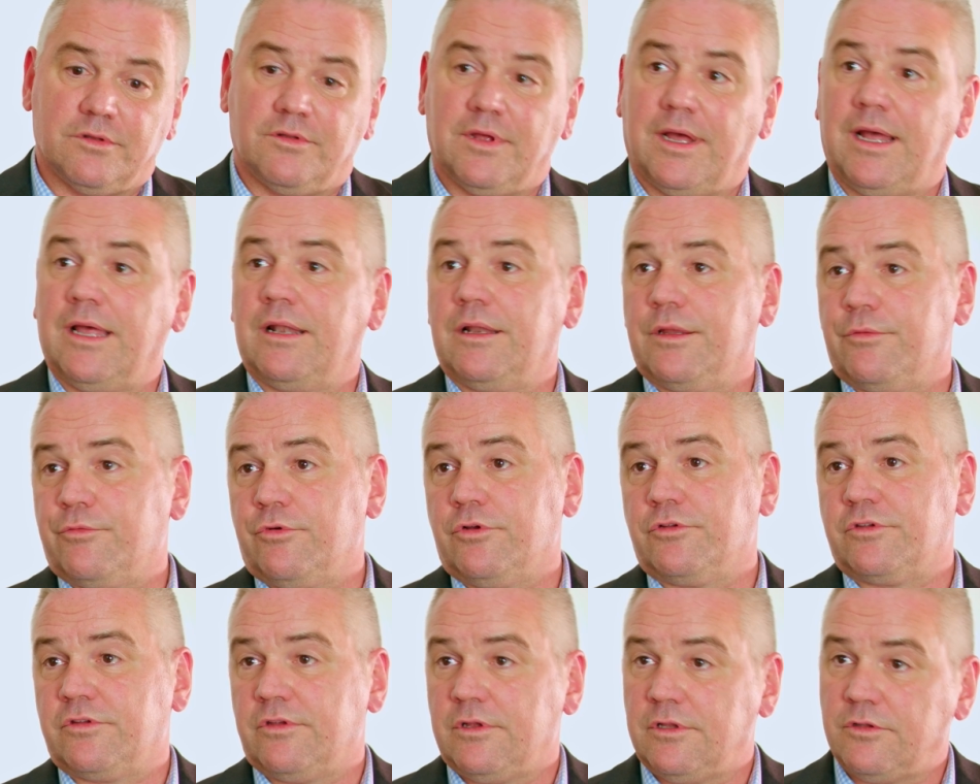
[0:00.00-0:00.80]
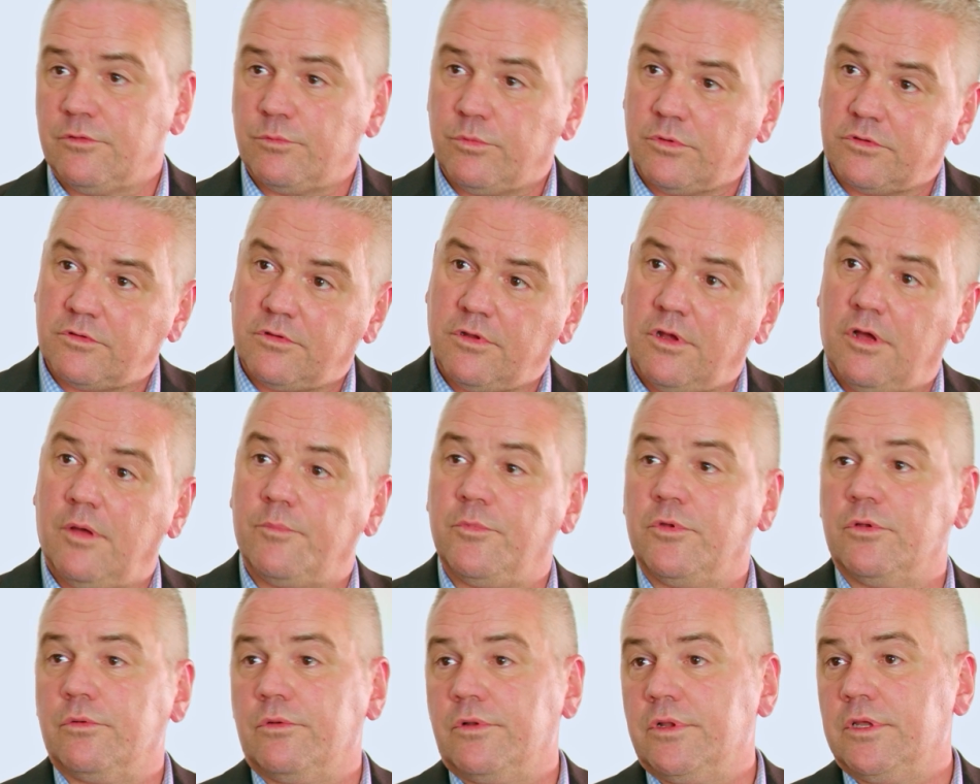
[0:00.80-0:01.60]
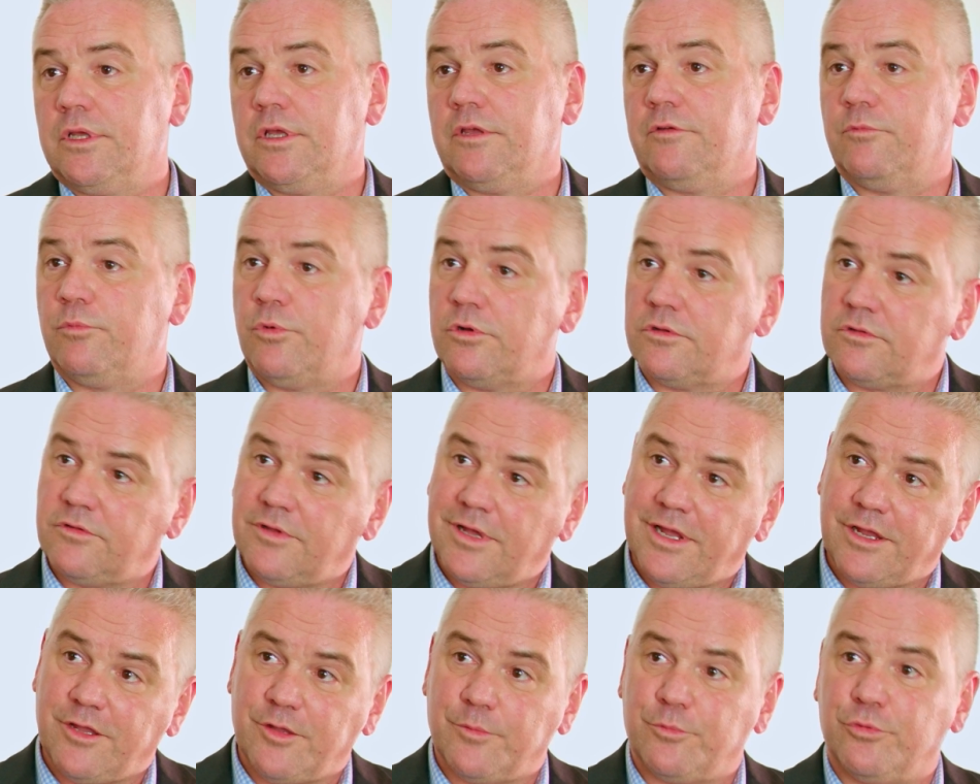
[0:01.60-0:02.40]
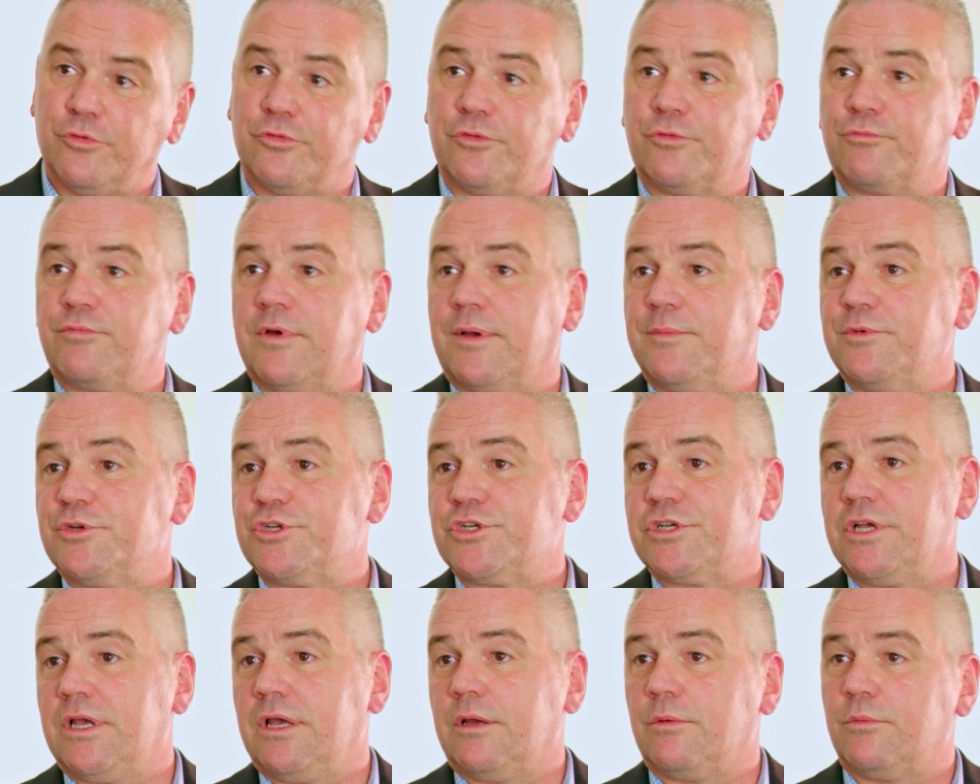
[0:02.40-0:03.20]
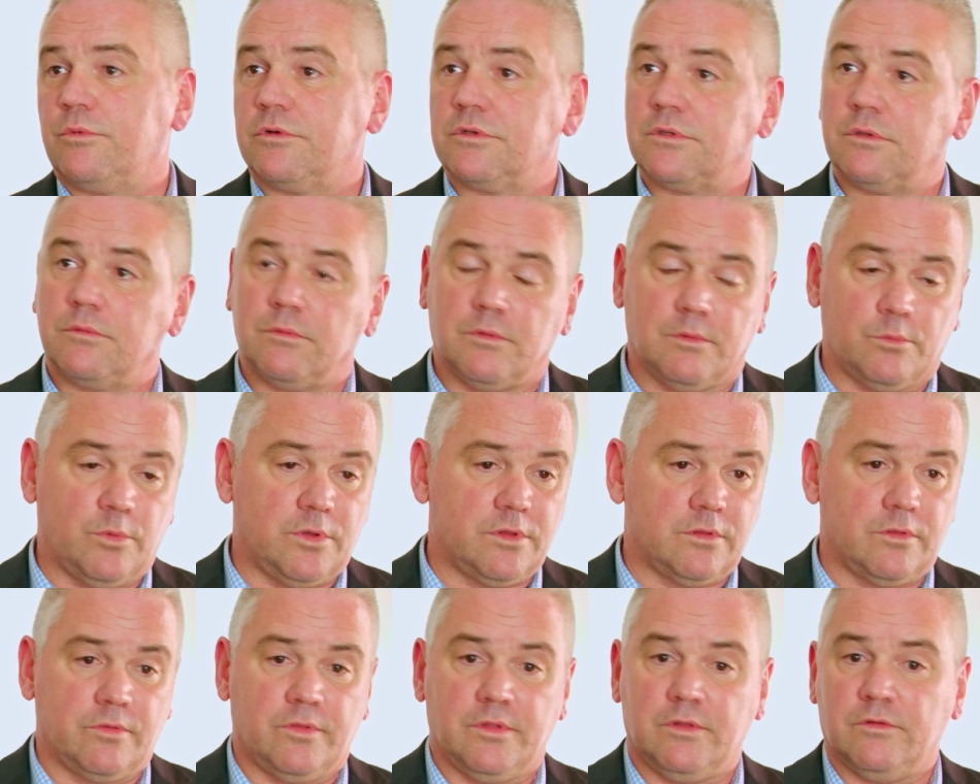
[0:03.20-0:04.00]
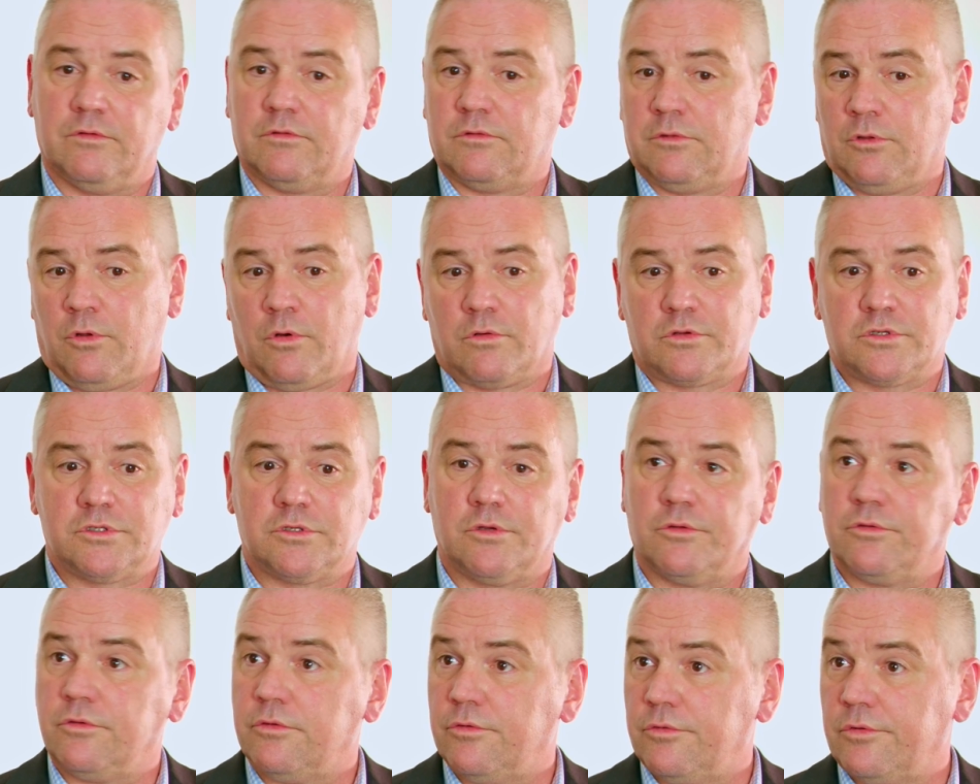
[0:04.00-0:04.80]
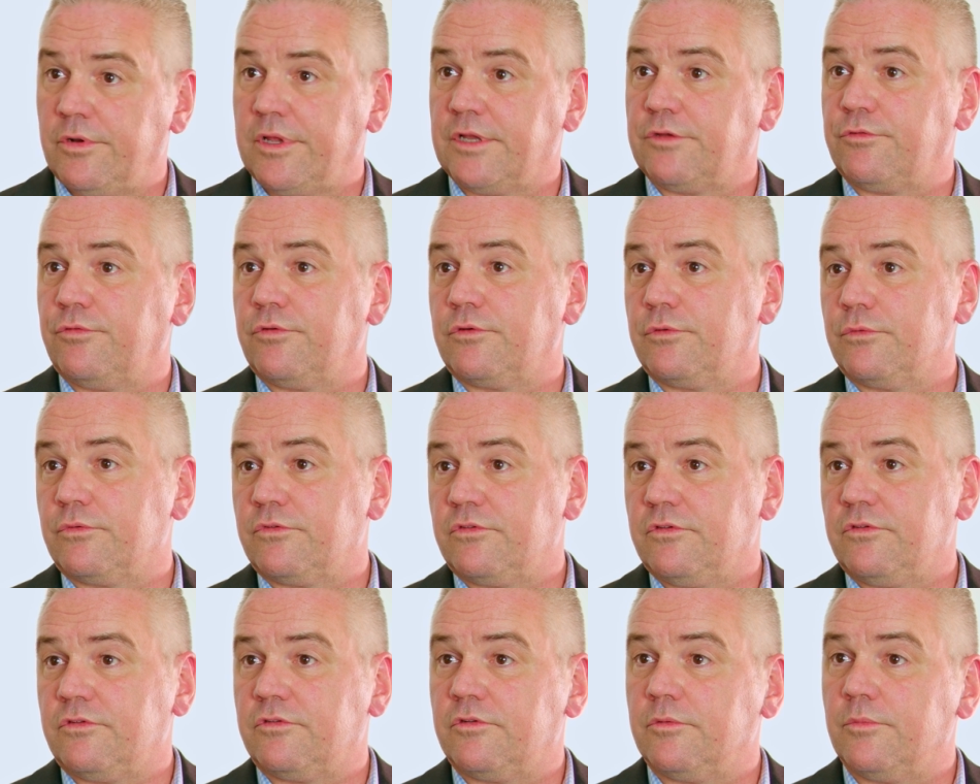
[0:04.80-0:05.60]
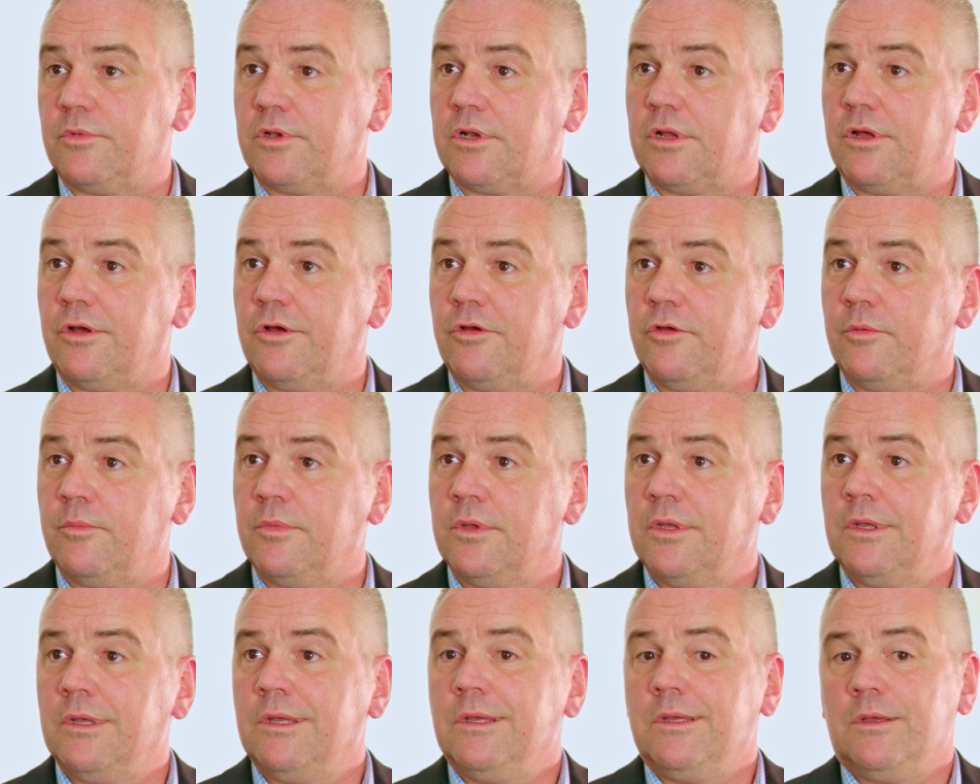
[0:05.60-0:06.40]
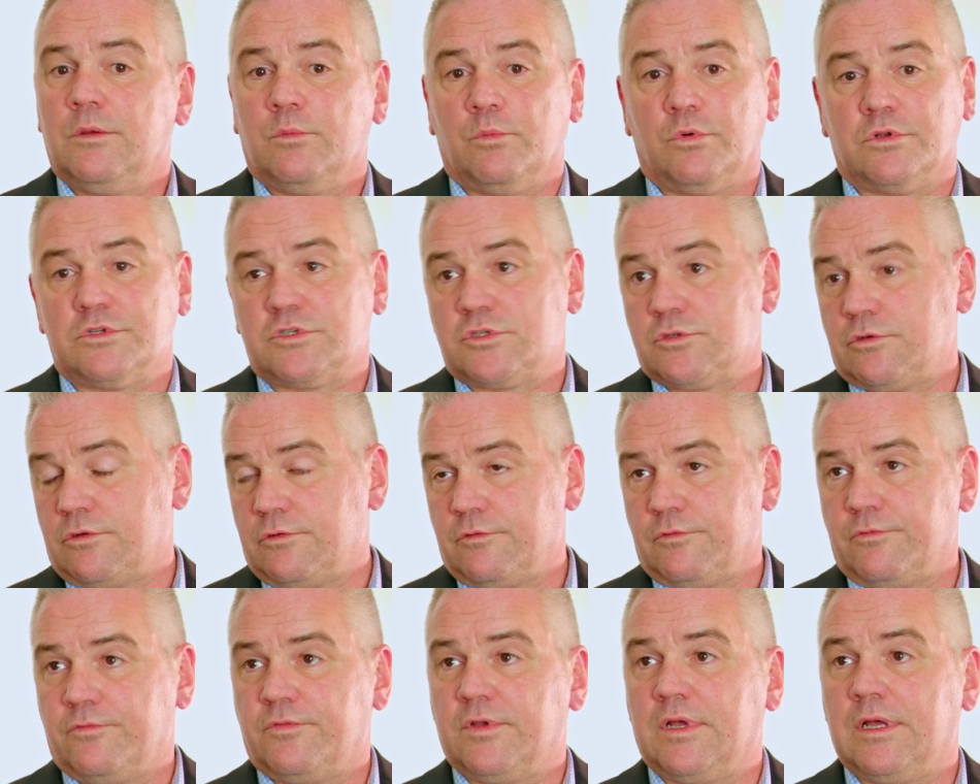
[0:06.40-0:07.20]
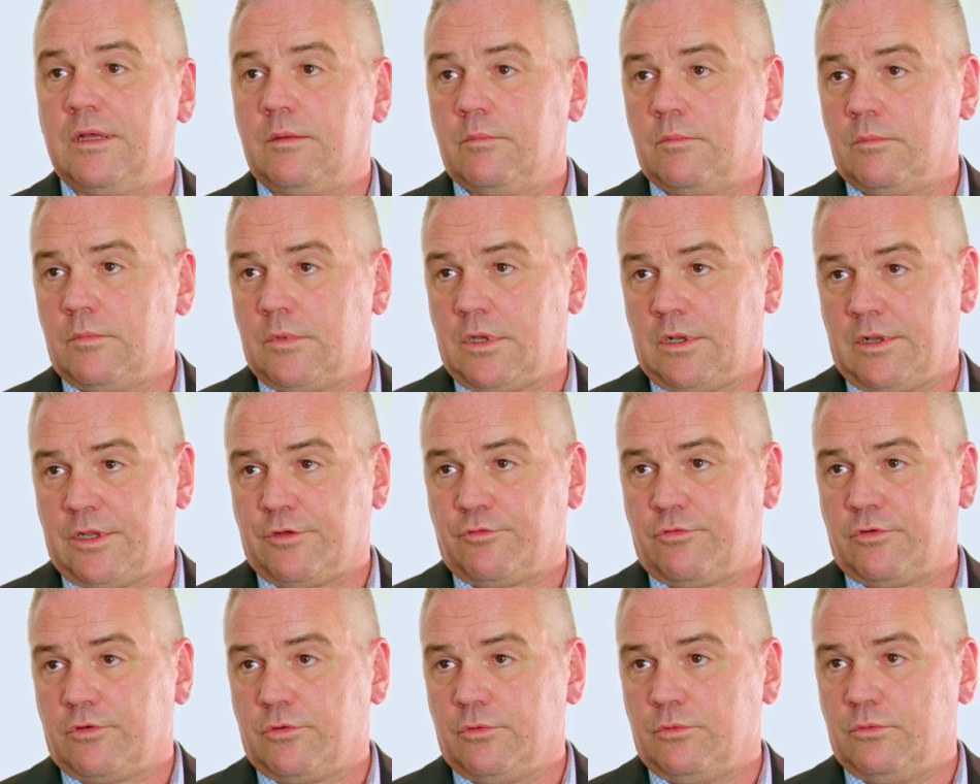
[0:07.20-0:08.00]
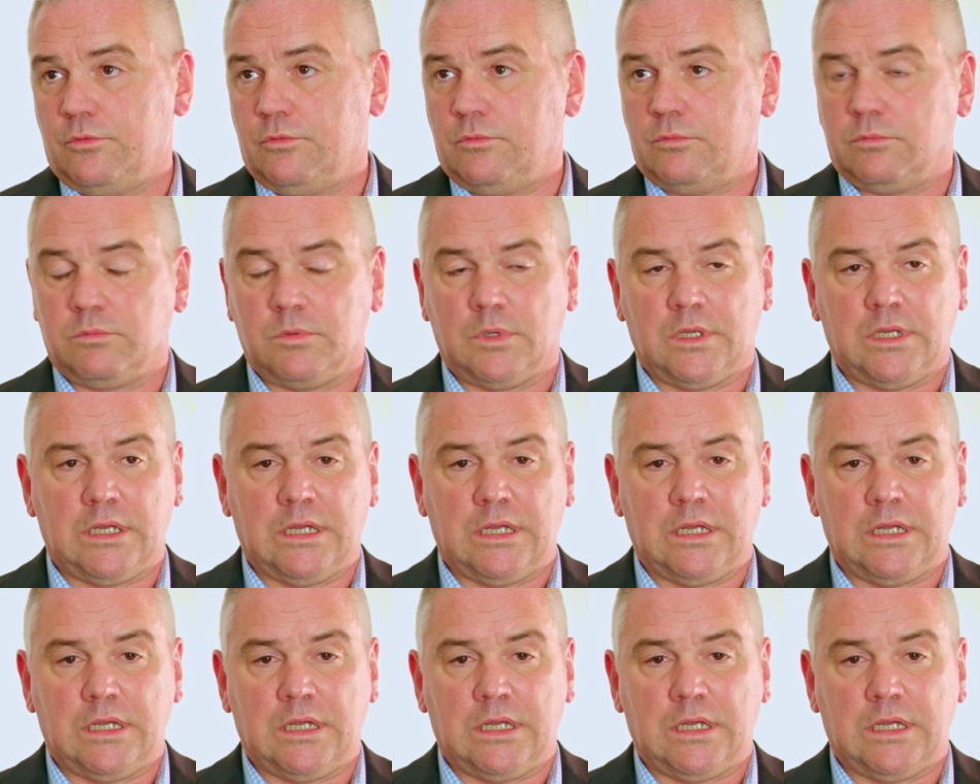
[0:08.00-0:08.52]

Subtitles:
daily routines, what time you'll leave, what day you put the rubbish out, whether there's locks on your electrical system at home, what sort of electrical